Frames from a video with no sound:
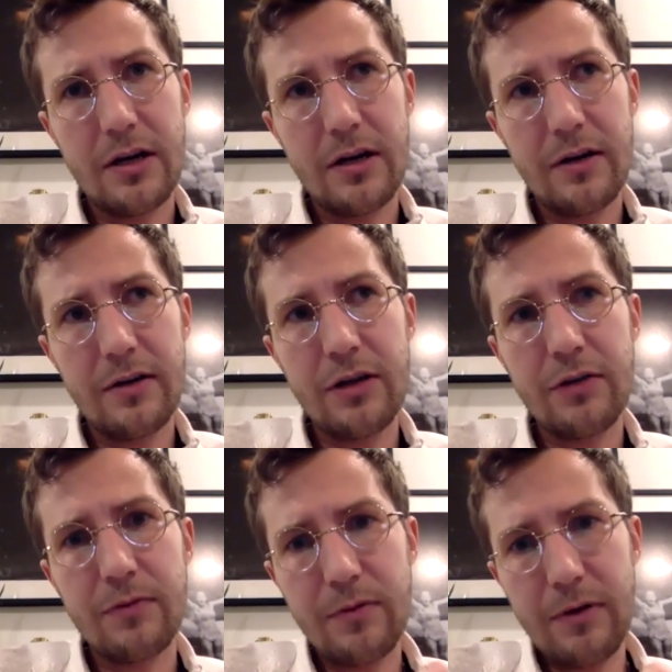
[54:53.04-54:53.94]

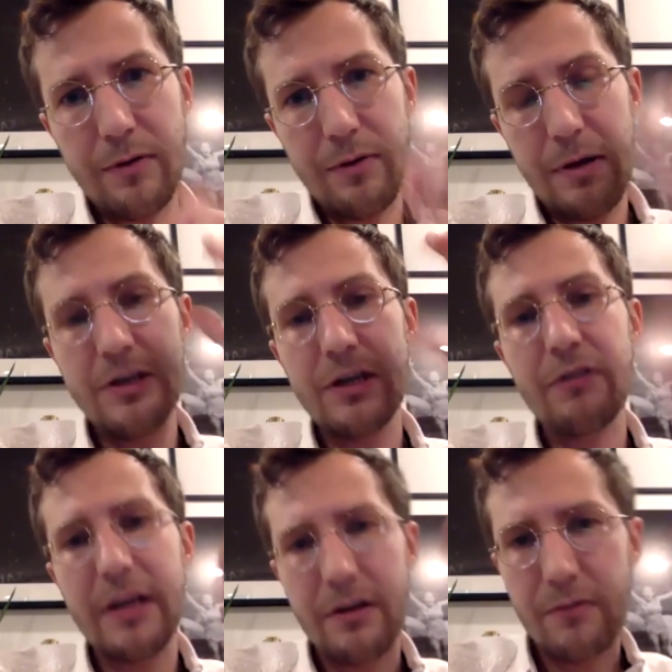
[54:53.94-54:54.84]

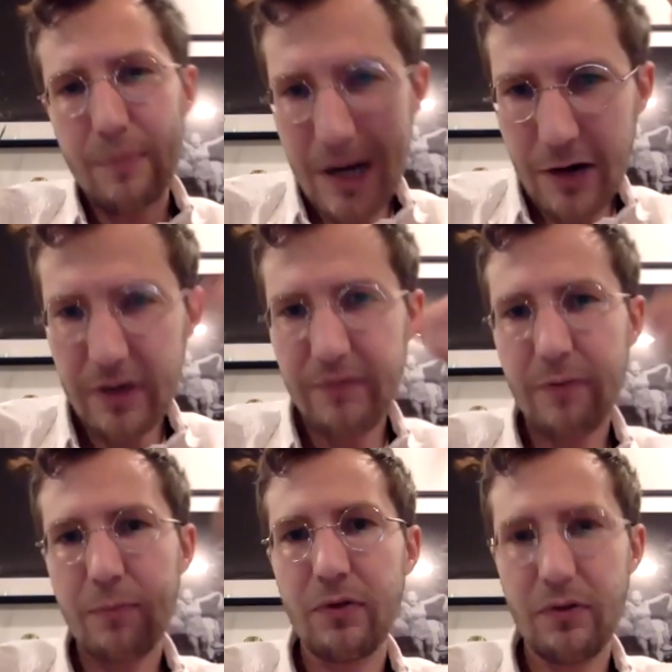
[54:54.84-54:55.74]
integrating a reparative
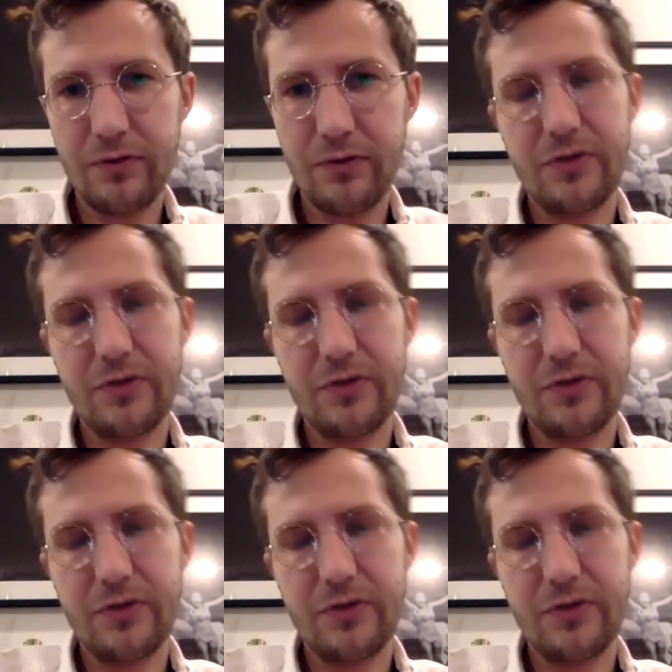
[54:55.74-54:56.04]
approach.